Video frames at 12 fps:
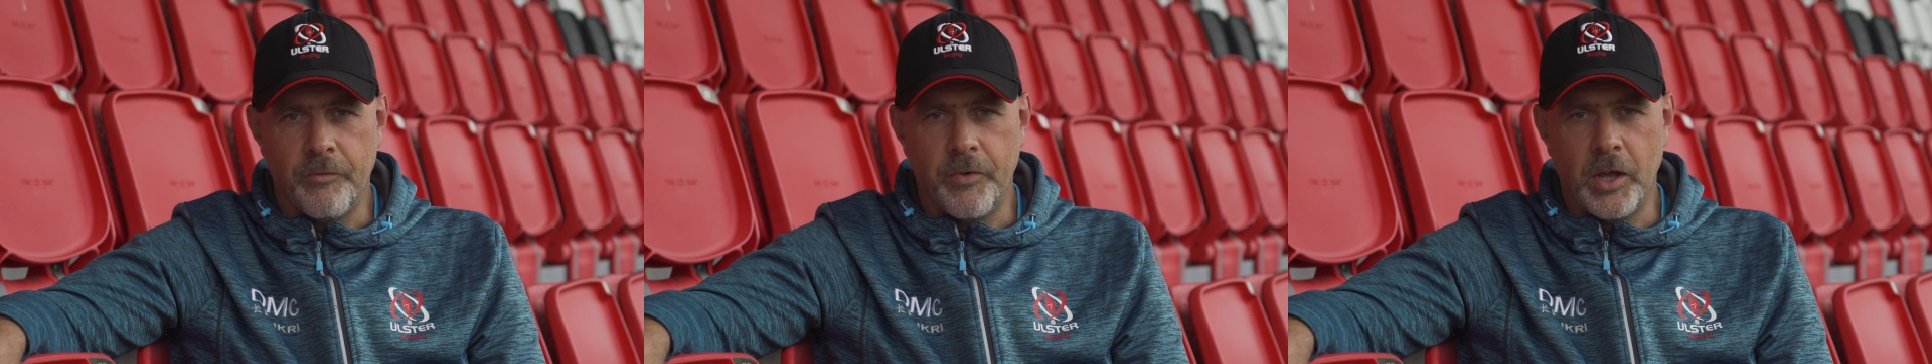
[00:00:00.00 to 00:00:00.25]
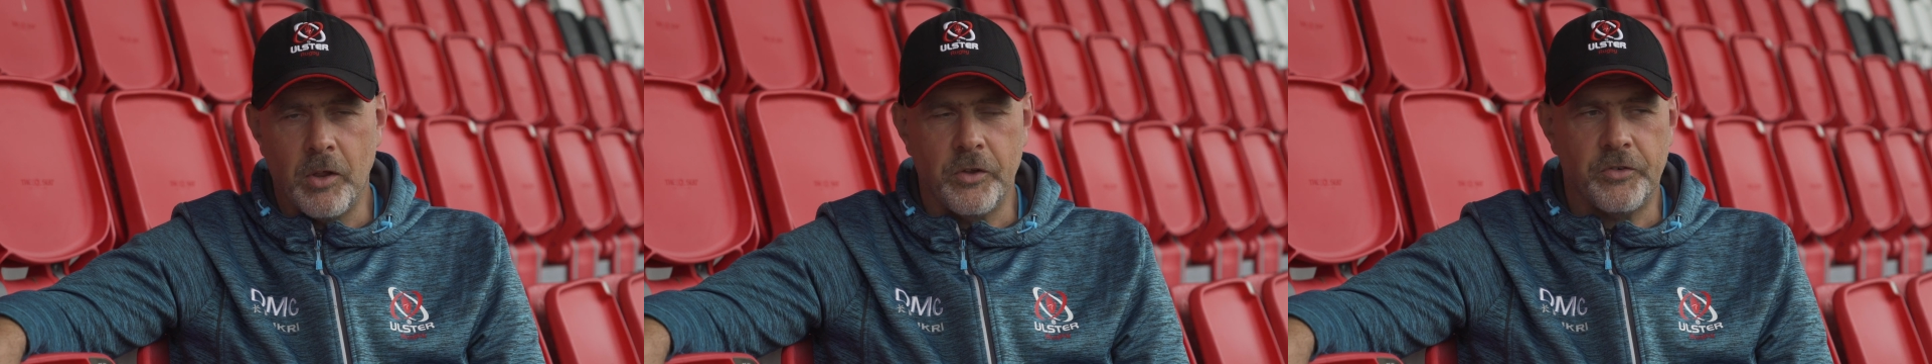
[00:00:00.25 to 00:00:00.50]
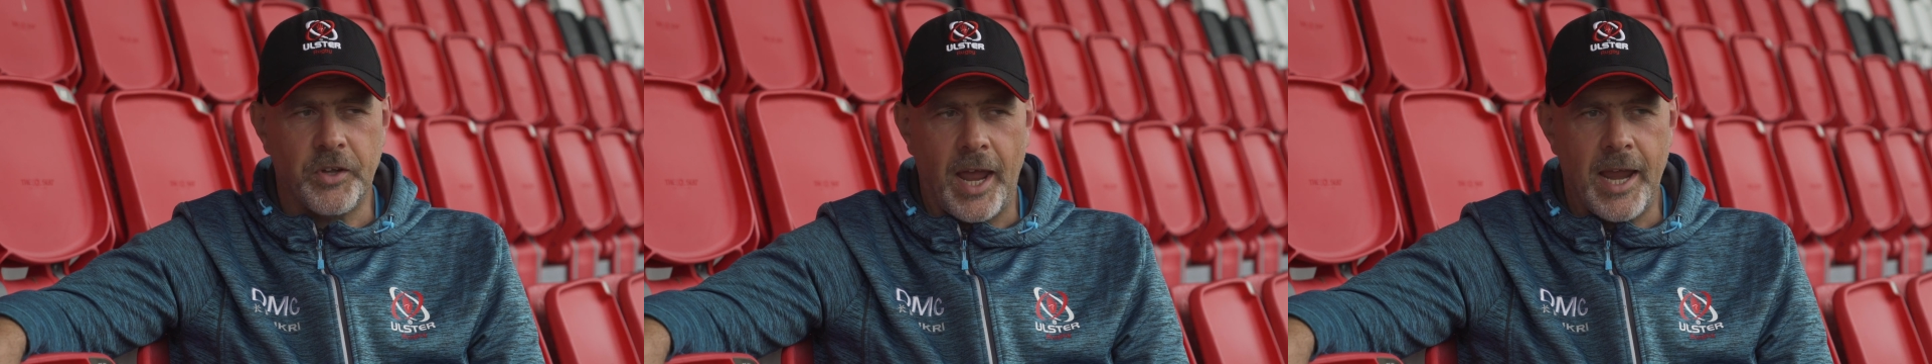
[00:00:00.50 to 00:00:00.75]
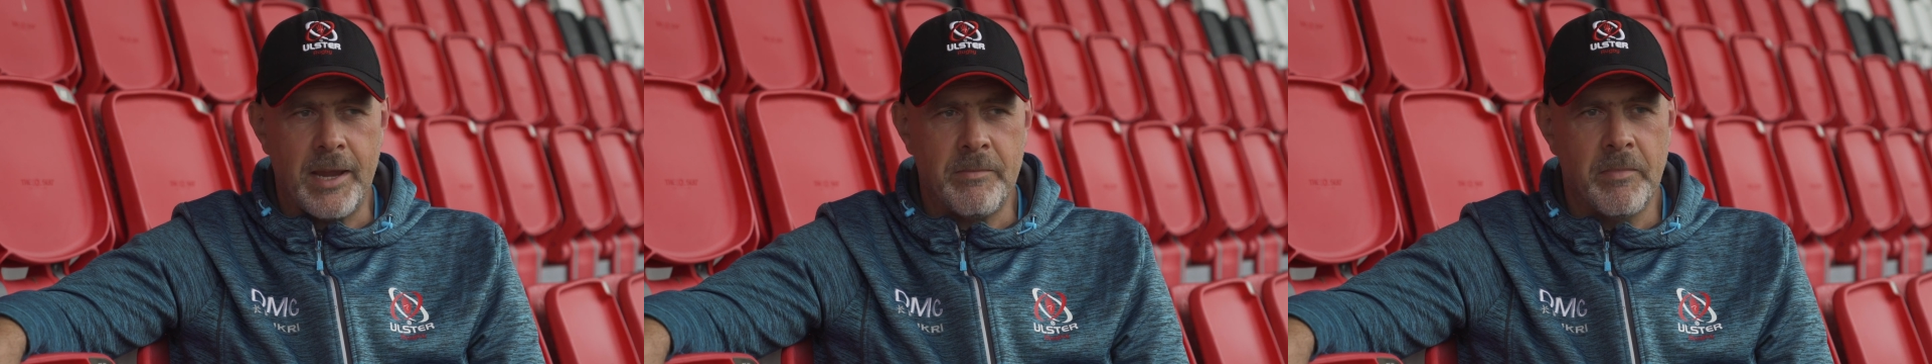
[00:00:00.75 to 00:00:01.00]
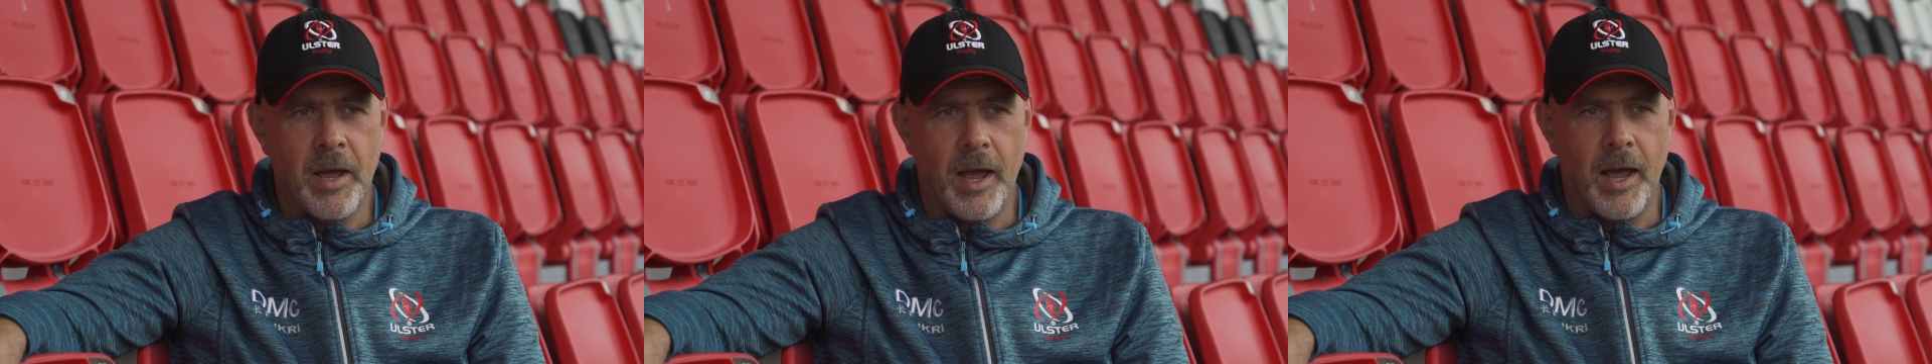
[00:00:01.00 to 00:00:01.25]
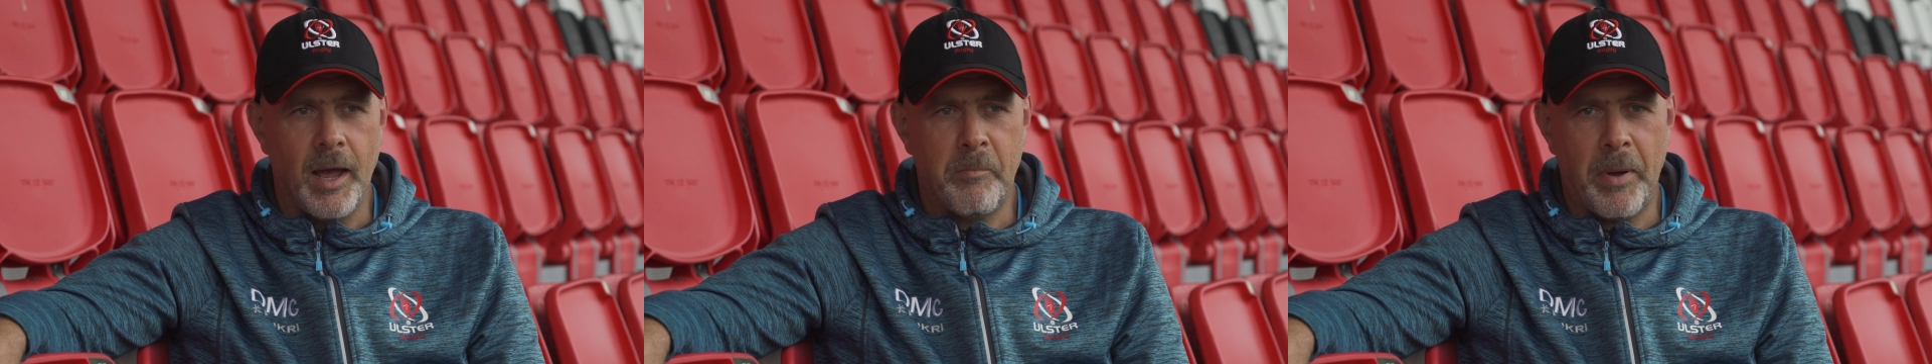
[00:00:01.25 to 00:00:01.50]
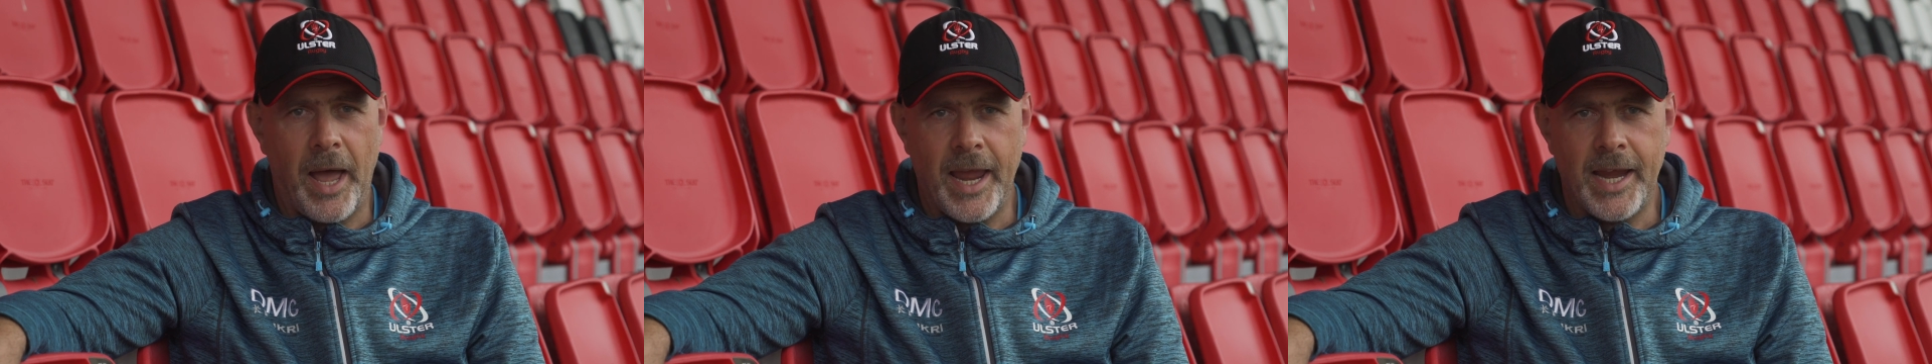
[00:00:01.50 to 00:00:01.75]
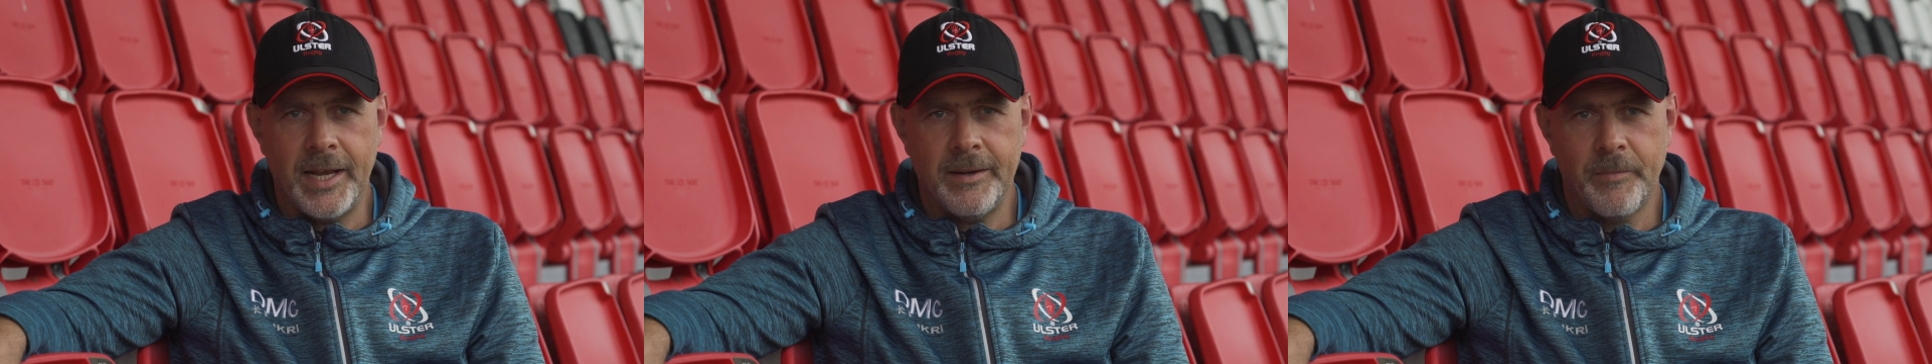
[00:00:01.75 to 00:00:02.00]
feel the same
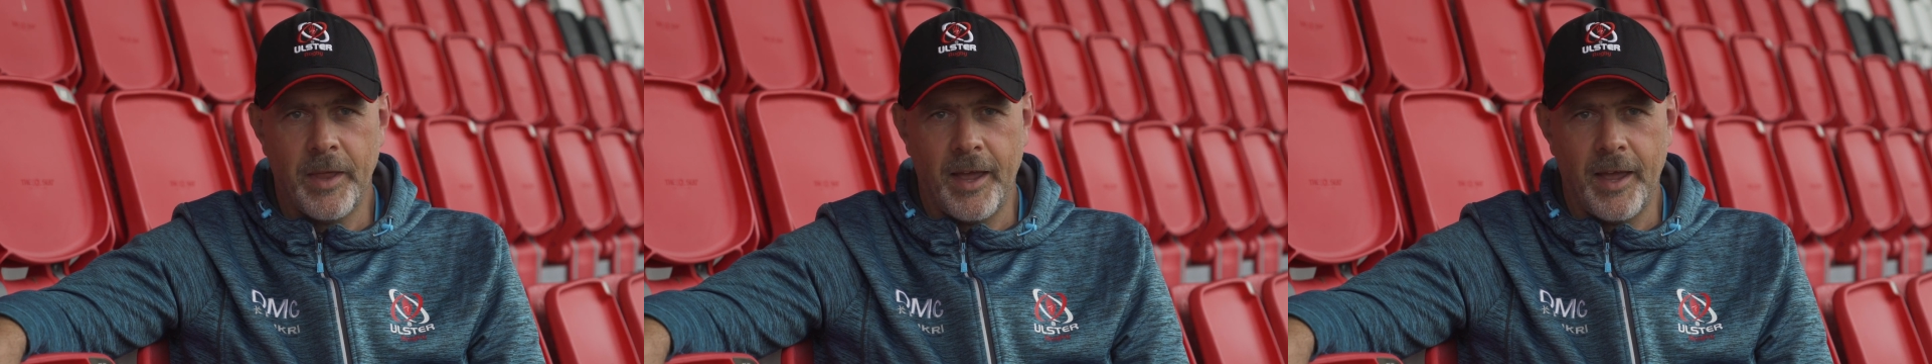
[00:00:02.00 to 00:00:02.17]
pain,